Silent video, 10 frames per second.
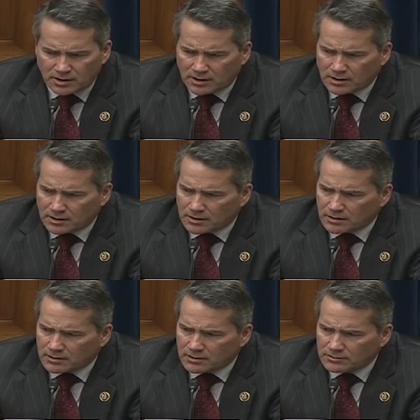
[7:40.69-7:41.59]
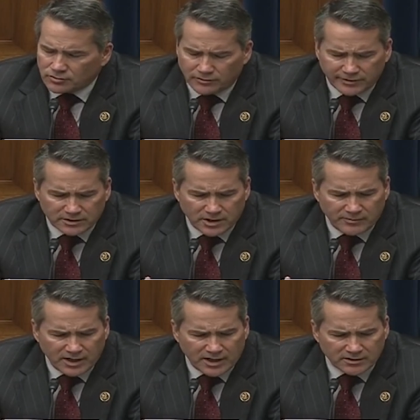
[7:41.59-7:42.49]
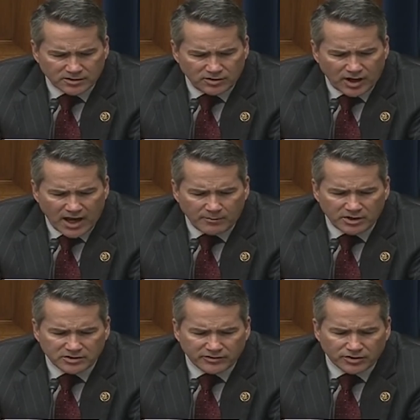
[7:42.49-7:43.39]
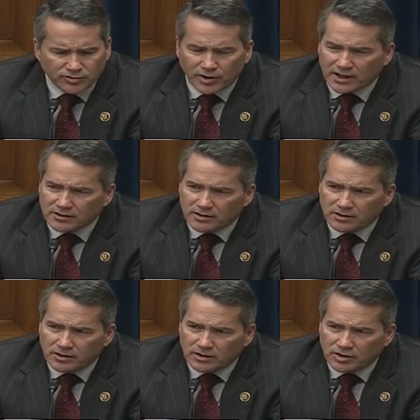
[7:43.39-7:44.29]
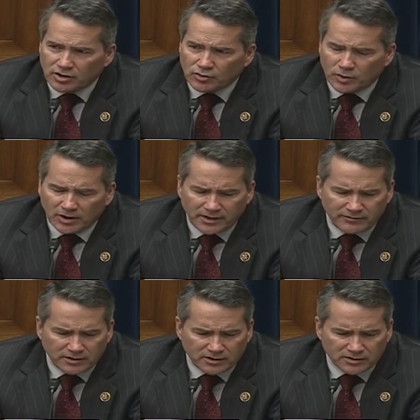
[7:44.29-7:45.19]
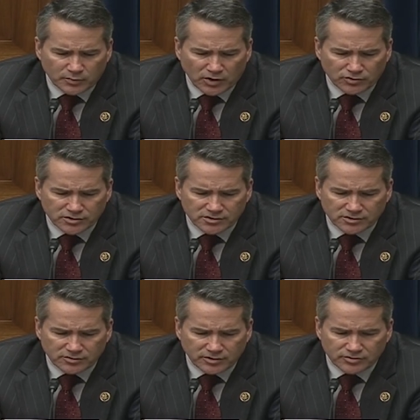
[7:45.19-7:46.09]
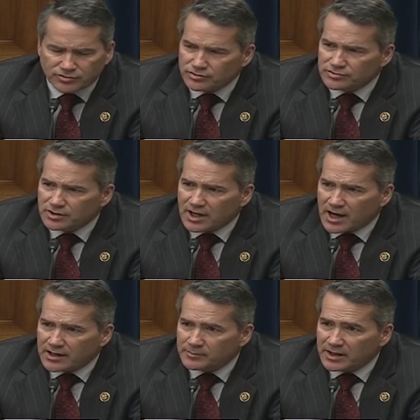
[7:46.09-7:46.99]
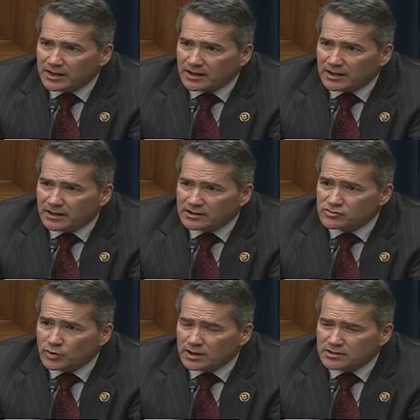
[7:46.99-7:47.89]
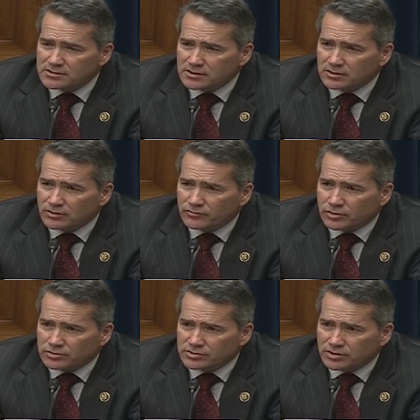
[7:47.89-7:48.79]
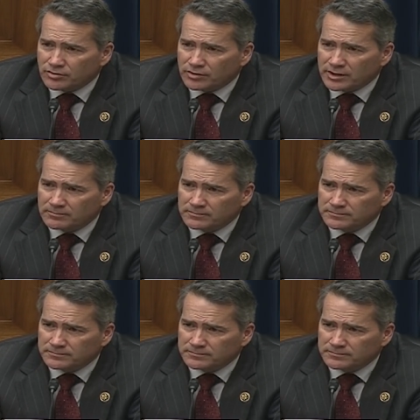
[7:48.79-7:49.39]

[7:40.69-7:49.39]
Uh, Kontorovich, let me ask you, how much of a threat do you believe that this poses to Israel's economy as well as their overall security?